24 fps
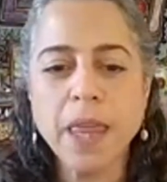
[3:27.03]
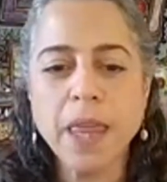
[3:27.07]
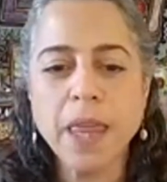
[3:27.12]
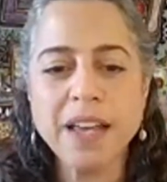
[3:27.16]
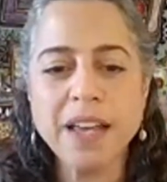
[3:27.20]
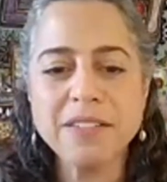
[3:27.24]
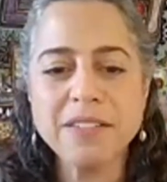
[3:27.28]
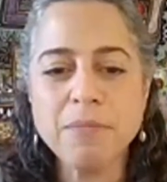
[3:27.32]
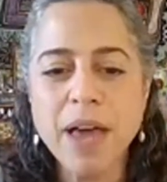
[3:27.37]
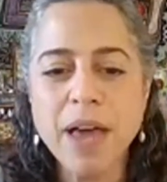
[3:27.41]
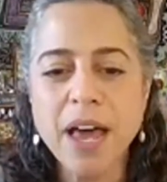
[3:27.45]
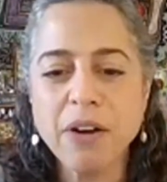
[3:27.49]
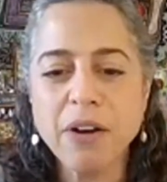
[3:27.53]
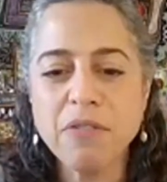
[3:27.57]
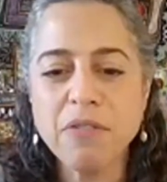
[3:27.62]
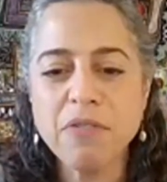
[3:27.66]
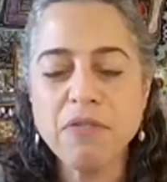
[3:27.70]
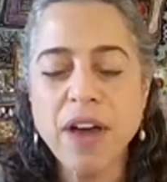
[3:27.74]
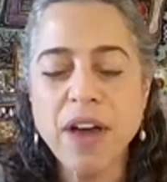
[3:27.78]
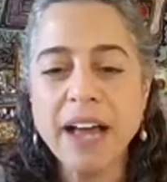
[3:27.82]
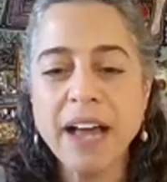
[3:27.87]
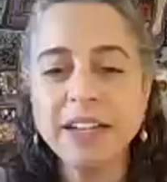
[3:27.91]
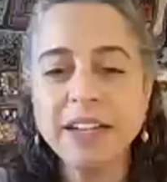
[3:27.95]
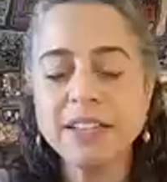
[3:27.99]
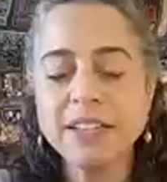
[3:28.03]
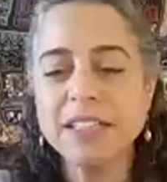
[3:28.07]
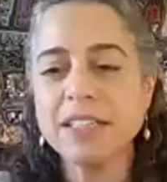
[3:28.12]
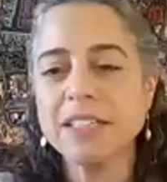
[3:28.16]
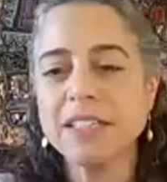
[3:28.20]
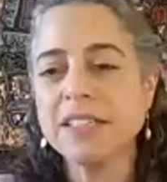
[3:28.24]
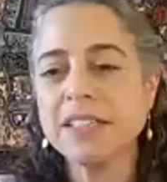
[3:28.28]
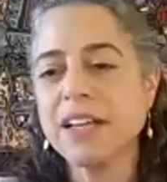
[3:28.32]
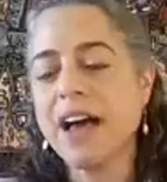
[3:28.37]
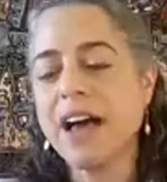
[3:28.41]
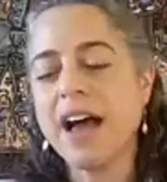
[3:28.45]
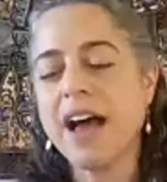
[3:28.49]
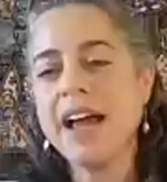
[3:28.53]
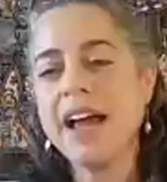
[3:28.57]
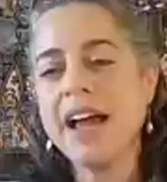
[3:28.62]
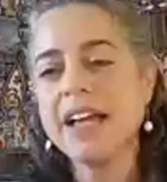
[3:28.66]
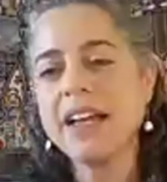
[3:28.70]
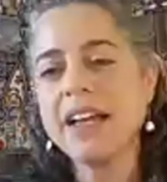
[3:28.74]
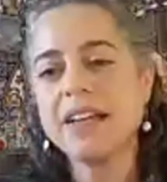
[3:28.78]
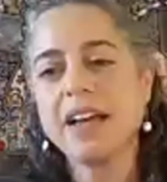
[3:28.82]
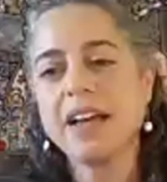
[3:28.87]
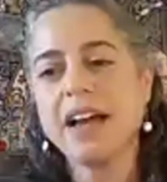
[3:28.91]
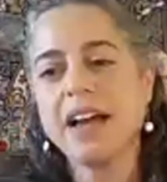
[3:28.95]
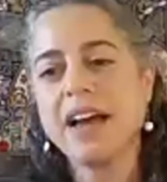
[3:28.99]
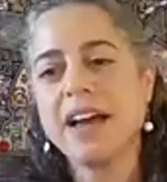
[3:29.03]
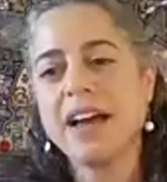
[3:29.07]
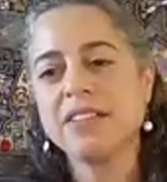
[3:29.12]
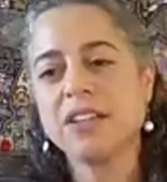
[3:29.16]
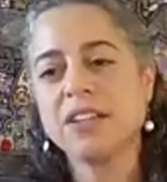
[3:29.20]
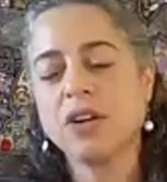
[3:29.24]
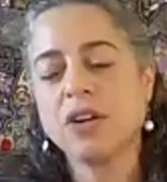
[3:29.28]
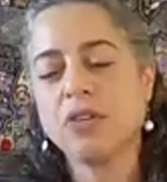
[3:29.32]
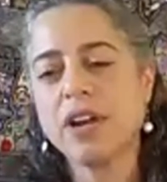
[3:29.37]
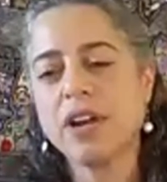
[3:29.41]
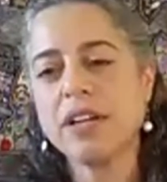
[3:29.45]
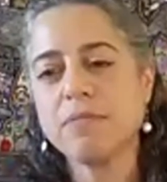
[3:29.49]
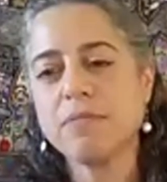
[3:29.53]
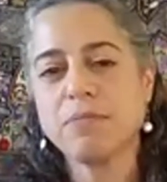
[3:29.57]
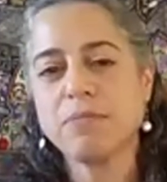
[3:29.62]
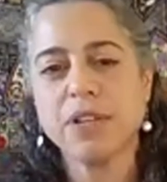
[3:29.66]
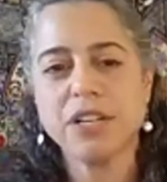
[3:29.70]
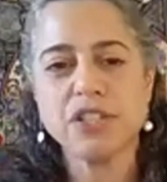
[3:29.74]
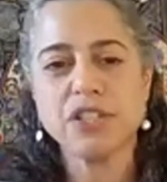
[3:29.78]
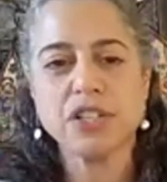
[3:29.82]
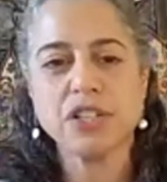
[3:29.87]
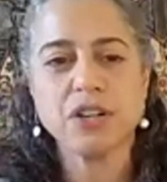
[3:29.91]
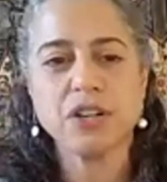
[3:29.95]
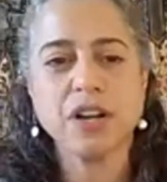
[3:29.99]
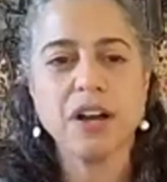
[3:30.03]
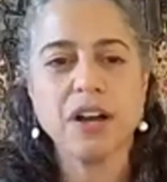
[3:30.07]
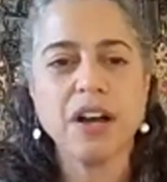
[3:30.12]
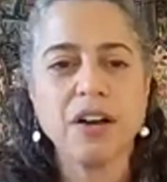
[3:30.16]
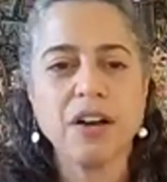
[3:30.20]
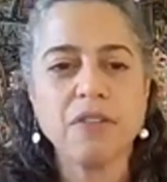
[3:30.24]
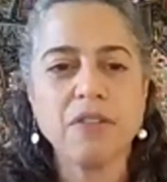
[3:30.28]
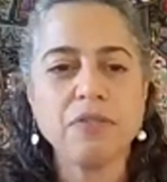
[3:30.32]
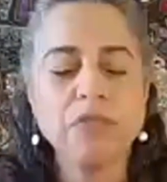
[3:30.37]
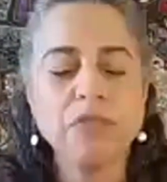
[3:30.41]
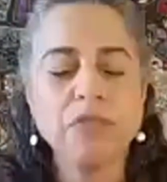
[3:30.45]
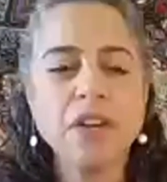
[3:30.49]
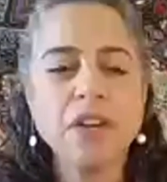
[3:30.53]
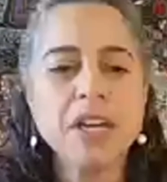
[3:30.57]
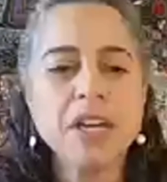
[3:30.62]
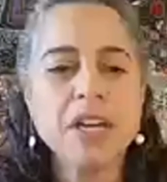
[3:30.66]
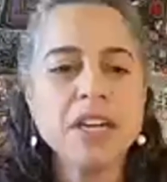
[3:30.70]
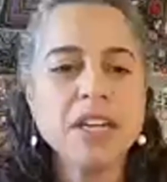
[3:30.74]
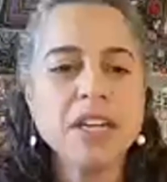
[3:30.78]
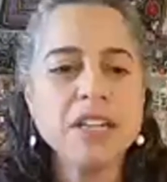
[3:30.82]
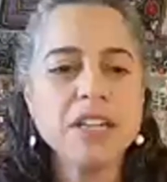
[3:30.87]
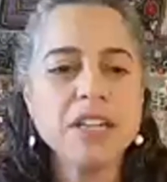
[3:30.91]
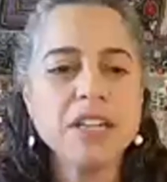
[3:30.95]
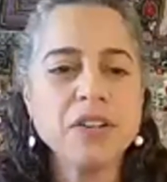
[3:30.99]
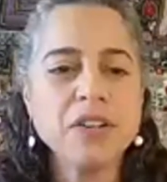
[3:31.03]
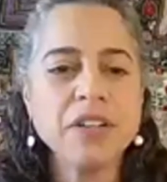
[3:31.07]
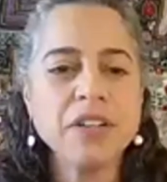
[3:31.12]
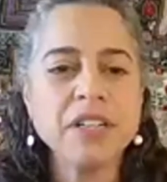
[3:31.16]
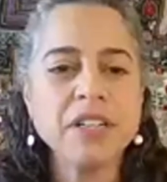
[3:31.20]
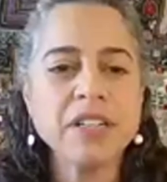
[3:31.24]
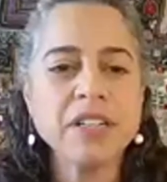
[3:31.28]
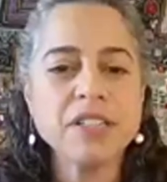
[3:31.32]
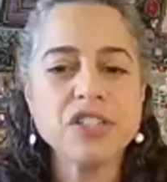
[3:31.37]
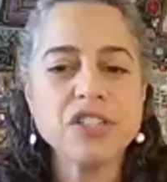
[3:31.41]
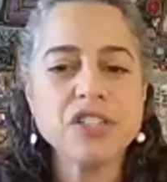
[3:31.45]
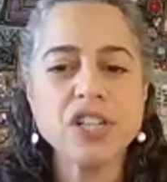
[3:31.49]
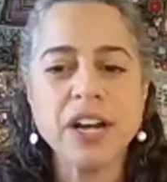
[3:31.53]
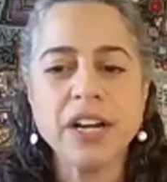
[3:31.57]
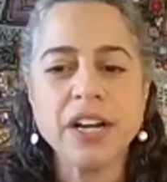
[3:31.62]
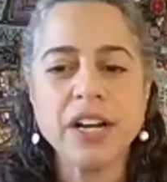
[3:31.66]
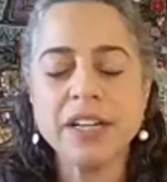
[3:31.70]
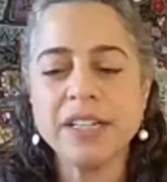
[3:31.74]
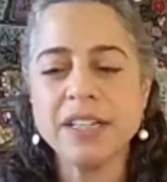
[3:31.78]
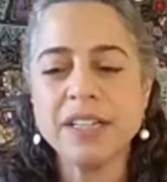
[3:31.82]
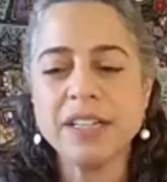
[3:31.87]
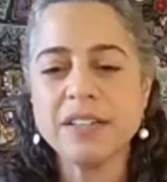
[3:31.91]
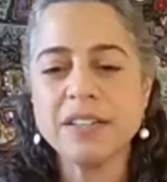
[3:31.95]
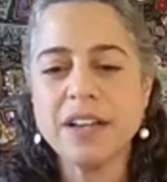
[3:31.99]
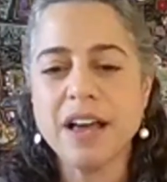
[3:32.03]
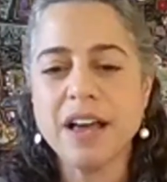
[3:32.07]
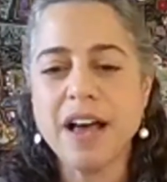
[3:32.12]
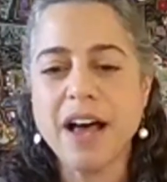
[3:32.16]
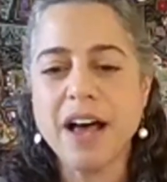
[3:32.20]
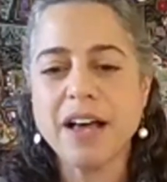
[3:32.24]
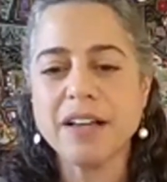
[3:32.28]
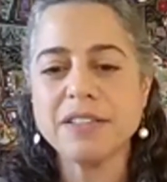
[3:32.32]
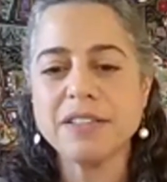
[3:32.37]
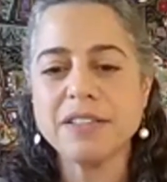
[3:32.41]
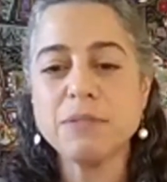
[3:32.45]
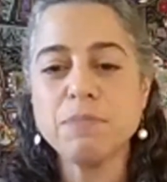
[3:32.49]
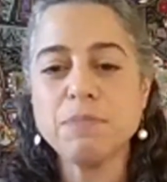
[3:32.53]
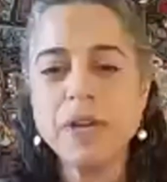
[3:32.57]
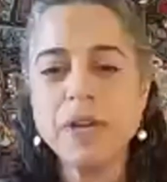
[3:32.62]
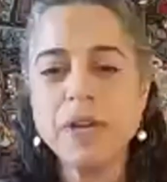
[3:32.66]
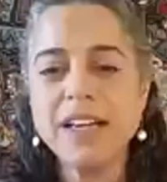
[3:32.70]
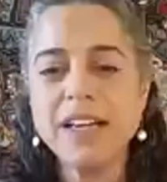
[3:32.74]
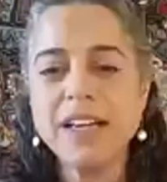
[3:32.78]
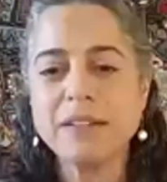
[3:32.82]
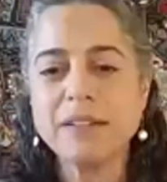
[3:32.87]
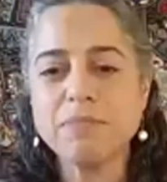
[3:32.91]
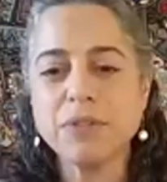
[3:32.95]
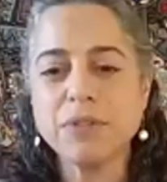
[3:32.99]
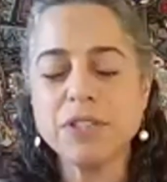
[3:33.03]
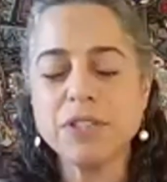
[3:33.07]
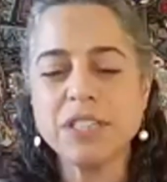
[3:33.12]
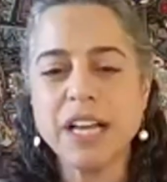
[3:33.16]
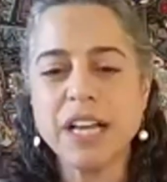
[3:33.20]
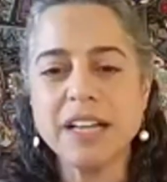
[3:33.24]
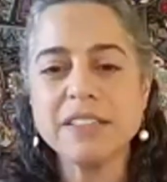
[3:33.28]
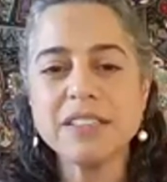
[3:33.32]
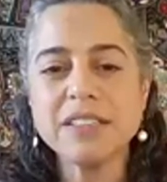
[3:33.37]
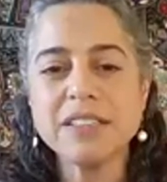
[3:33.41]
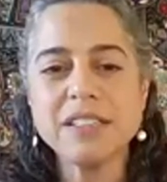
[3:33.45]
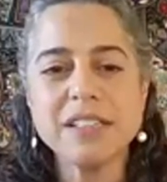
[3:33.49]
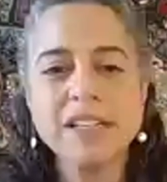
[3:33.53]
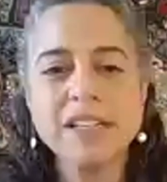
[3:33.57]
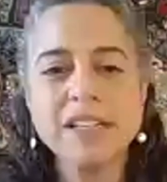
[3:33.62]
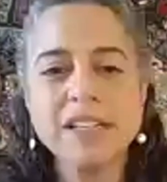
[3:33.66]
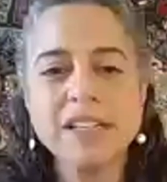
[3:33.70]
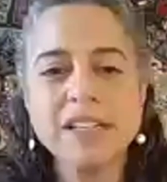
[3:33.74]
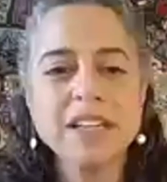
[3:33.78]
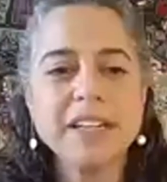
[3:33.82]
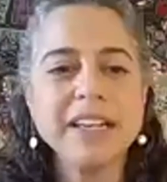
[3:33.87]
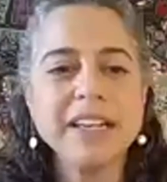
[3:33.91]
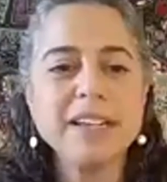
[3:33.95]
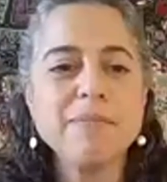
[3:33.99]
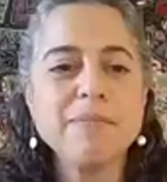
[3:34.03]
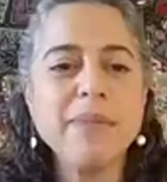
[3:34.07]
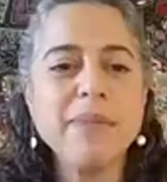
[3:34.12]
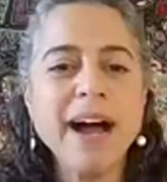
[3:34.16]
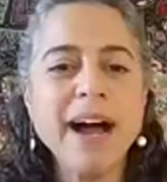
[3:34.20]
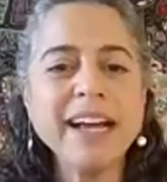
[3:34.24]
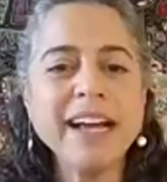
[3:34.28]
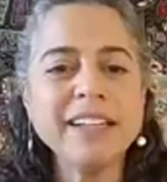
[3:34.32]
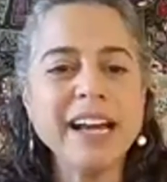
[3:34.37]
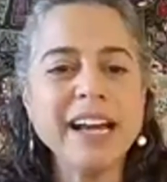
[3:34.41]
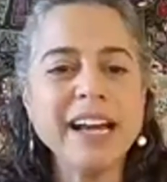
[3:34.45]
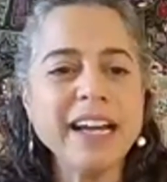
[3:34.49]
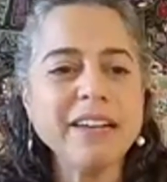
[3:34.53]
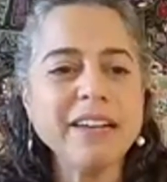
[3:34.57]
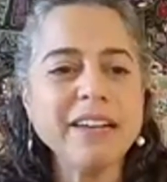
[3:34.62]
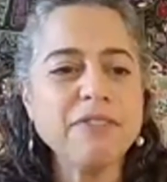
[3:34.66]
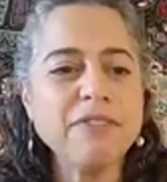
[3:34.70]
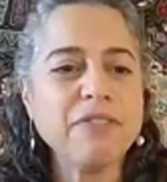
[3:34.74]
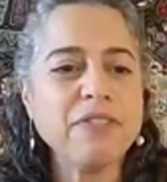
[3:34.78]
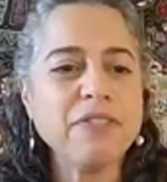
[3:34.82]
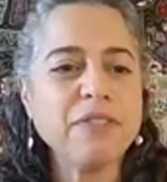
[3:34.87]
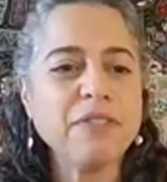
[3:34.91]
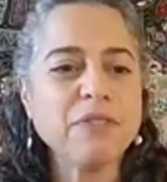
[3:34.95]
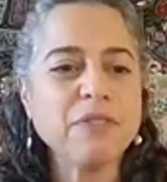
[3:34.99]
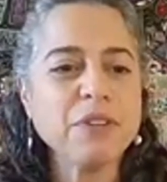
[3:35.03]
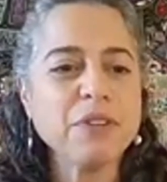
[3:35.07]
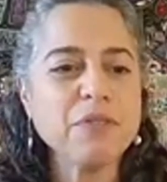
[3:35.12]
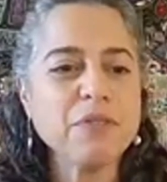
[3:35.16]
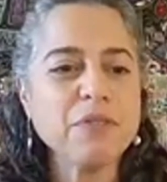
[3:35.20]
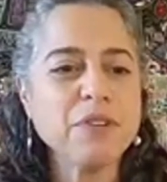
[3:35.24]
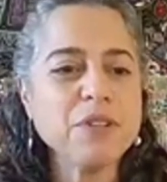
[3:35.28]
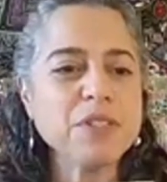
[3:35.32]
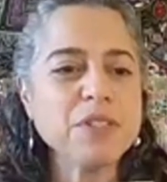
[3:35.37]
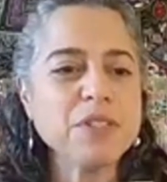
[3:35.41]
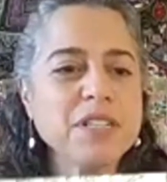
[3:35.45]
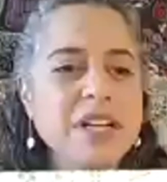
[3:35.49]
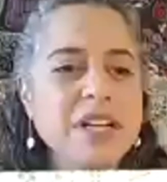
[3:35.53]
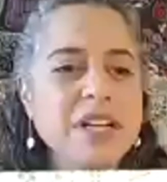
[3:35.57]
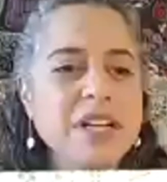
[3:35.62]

And as a matter of fact, I had the great pleasure of hearing Sharon uh, speak and present in my life for the first